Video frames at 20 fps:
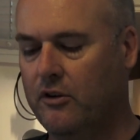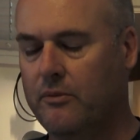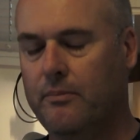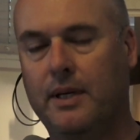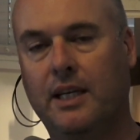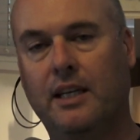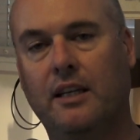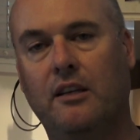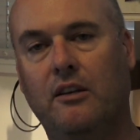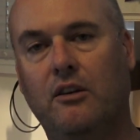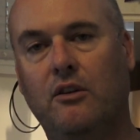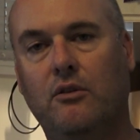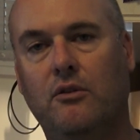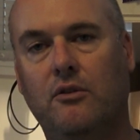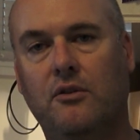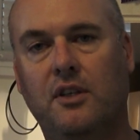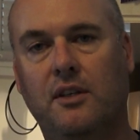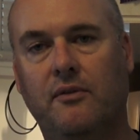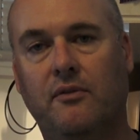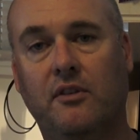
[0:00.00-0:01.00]
being
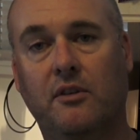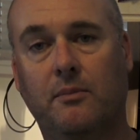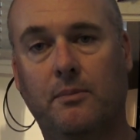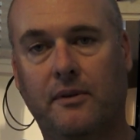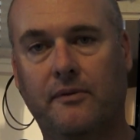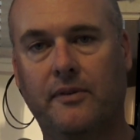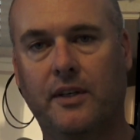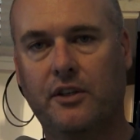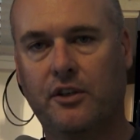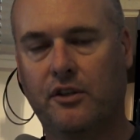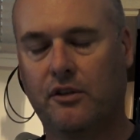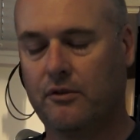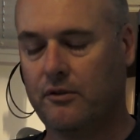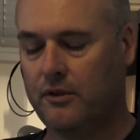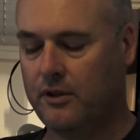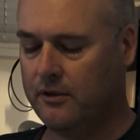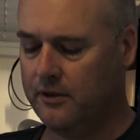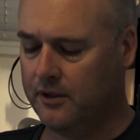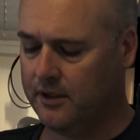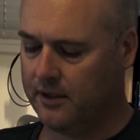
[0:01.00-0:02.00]
used for professional
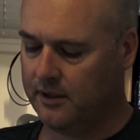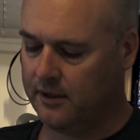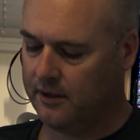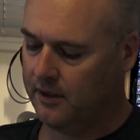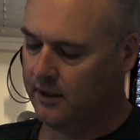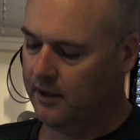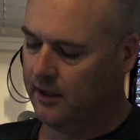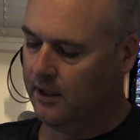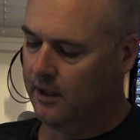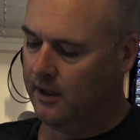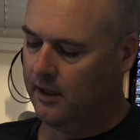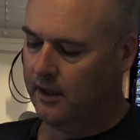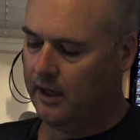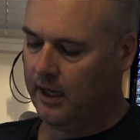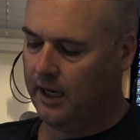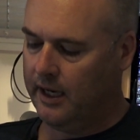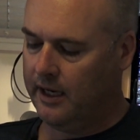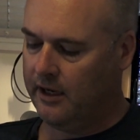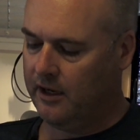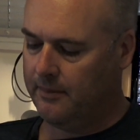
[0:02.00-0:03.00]
use,
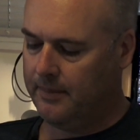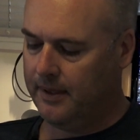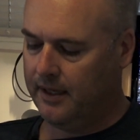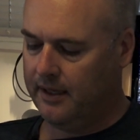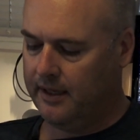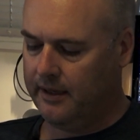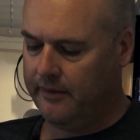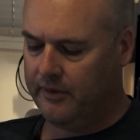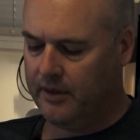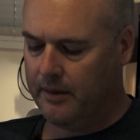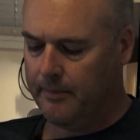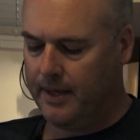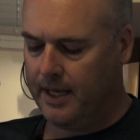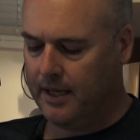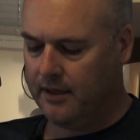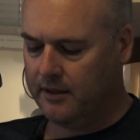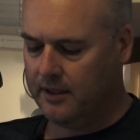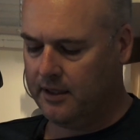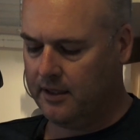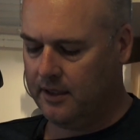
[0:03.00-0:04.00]
and I believe the
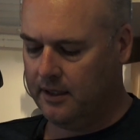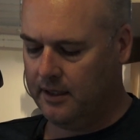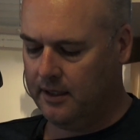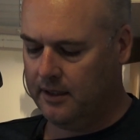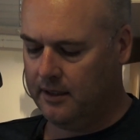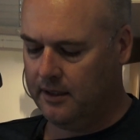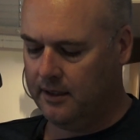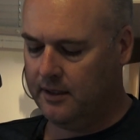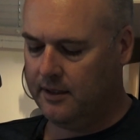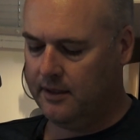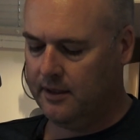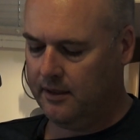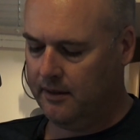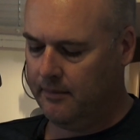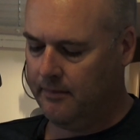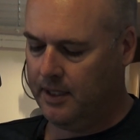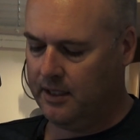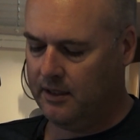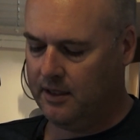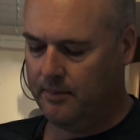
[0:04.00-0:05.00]
mount is
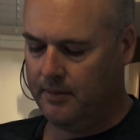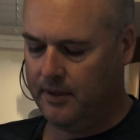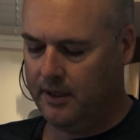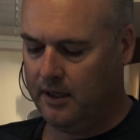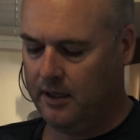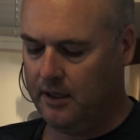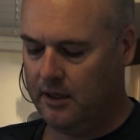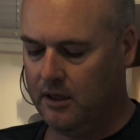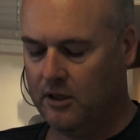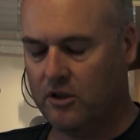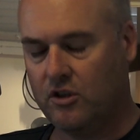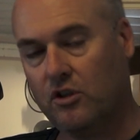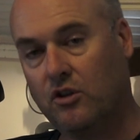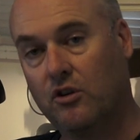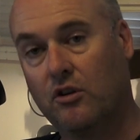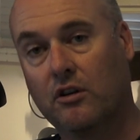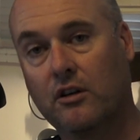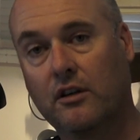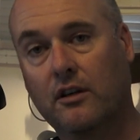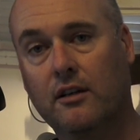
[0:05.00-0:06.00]
meant to be
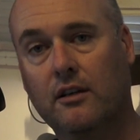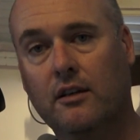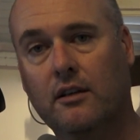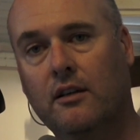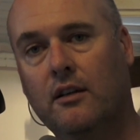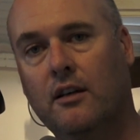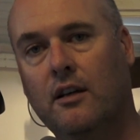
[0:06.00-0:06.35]
stronger